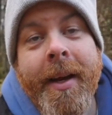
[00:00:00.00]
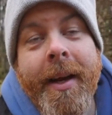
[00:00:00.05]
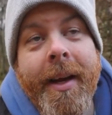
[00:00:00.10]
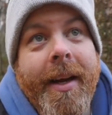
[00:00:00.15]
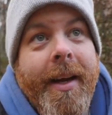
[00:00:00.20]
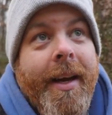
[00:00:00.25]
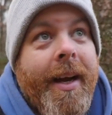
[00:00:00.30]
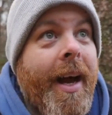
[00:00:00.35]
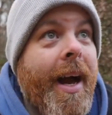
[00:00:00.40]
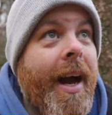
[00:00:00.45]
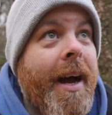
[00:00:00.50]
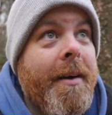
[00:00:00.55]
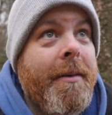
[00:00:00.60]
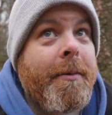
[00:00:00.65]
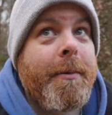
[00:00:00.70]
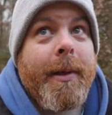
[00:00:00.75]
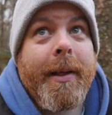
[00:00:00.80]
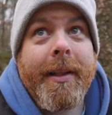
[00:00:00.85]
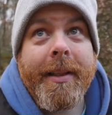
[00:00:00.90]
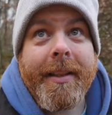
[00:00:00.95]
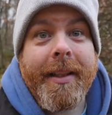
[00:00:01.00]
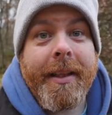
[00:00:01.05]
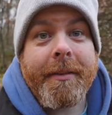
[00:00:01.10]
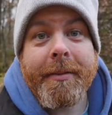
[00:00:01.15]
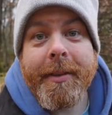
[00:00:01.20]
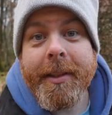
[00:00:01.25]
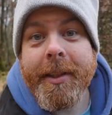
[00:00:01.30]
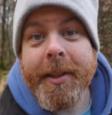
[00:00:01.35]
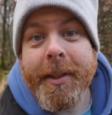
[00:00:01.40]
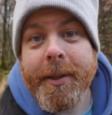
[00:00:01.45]
I will
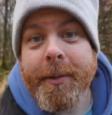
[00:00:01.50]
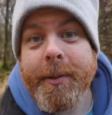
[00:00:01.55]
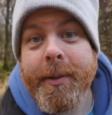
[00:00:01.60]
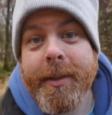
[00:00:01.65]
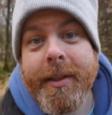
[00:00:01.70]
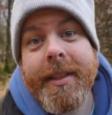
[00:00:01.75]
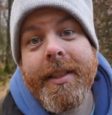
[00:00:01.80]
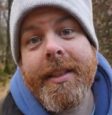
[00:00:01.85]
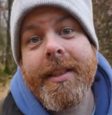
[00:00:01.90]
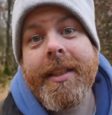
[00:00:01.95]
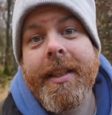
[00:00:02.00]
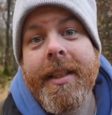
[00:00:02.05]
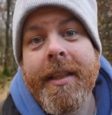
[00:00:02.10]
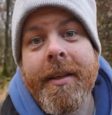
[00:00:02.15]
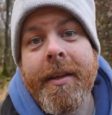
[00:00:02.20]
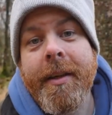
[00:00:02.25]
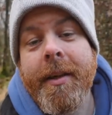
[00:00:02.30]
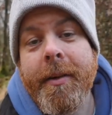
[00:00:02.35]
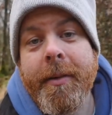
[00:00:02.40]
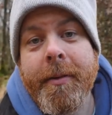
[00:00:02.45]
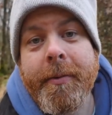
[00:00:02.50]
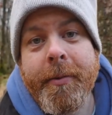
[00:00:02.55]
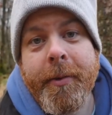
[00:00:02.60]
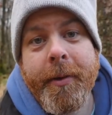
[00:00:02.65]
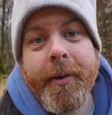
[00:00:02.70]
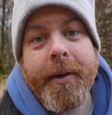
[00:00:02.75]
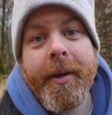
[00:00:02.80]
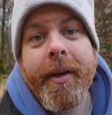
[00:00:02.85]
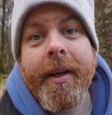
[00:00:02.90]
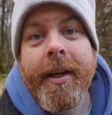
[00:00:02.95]
definitely use this
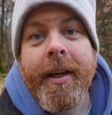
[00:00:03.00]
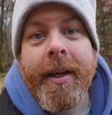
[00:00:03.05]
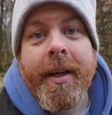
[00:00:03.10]
for